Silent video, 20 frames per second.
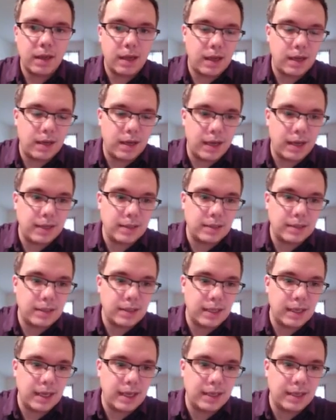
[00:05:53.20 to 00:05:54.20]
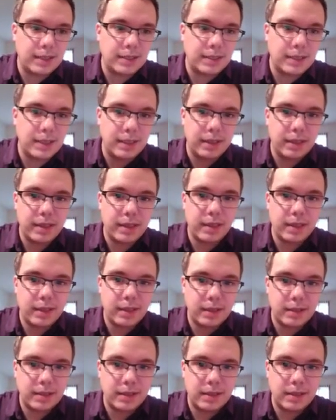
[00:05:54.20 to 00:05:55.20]
And n to the 18th
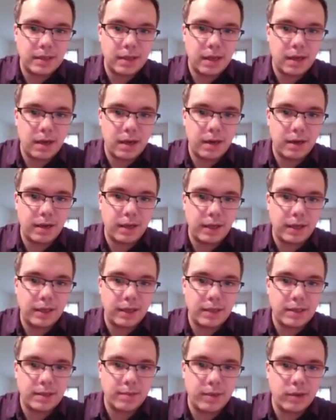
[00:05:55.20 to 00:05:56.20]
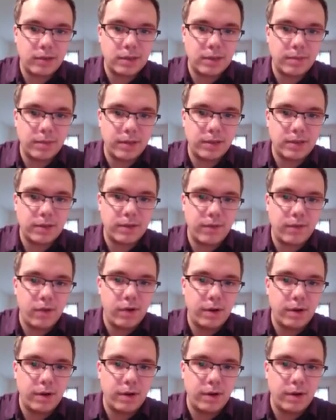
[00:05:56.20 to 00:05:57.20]
is already in its most simplest
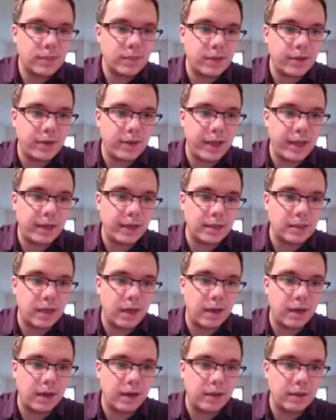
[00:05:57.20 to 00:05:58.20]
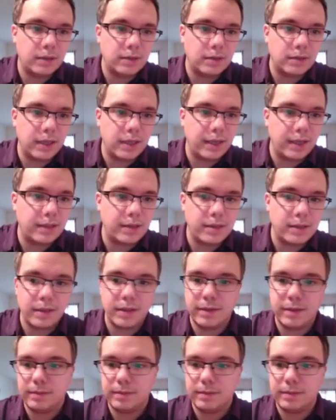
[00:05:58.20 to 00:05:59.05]
form, so that is our answer.